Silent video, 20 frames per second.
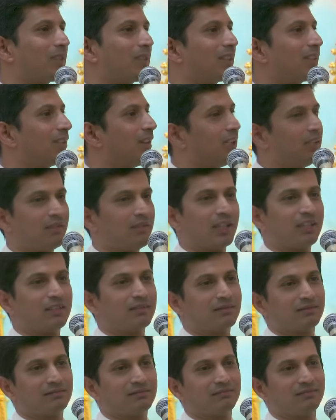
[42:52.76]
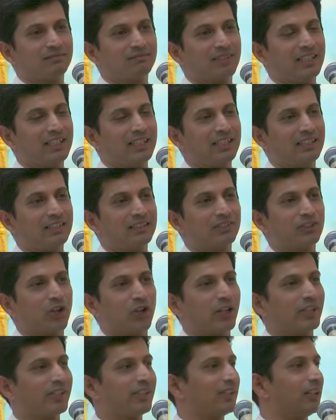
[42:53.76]
So anyway, he
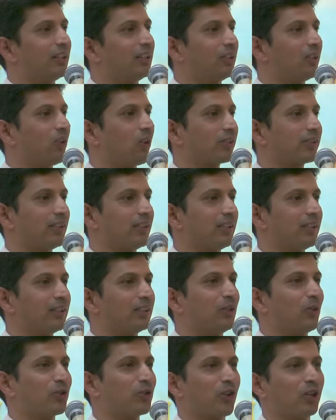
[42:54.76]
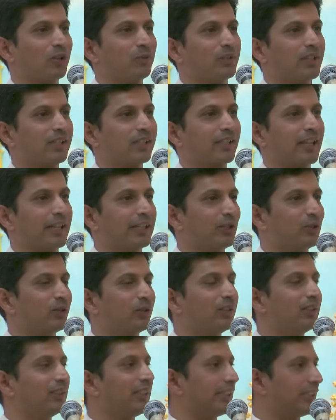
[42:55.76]
joins the hostel, goes on with the
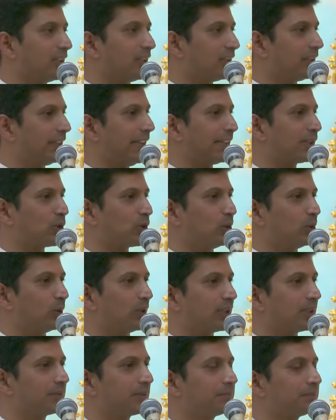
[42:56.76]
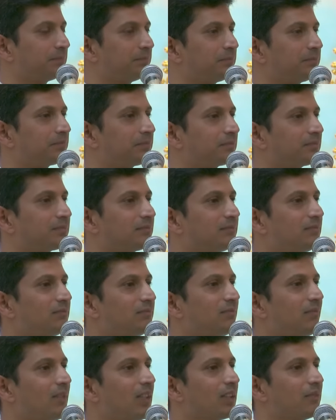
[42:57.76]
schedule. The year gets over.
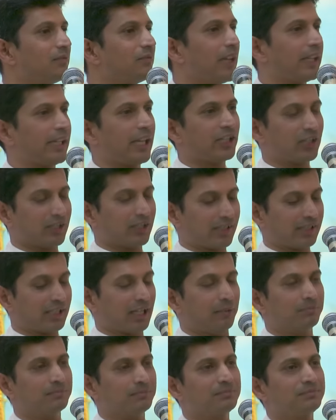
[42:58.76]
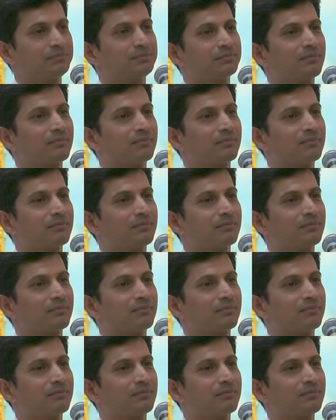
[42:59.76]
Vacations come.